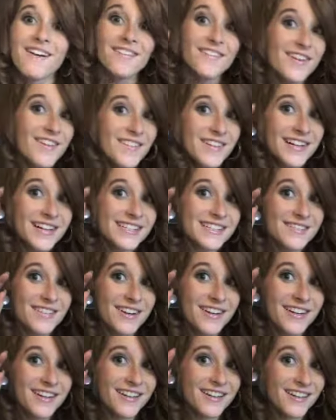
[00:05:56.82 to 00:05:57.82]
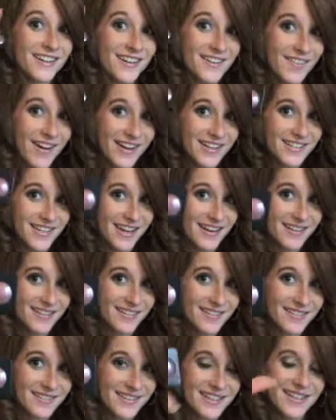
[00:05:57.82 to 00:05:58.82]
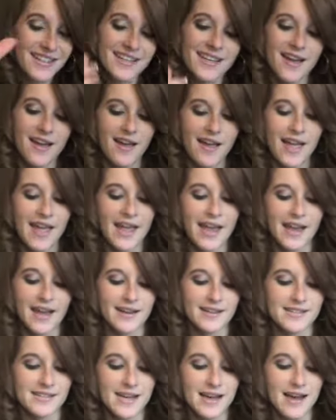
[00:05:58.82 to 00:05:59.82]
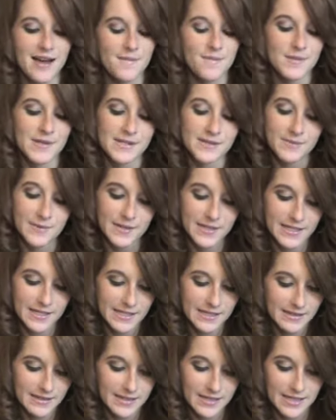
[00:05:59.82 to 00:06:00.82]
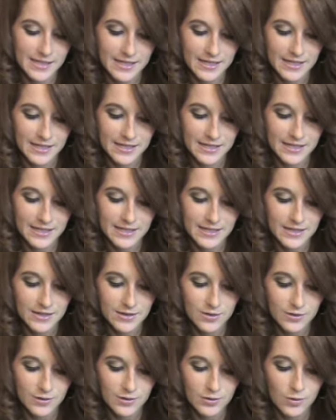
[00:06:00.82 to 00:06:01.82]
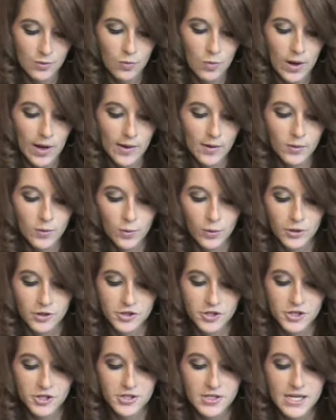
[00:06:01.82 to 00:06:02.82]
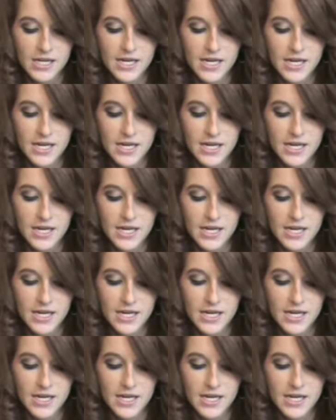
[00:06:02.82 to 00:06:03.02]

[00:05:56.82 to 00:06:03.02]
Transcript: Revlon has a very good cream eyeshadow. And um, this one is in, well, Orchards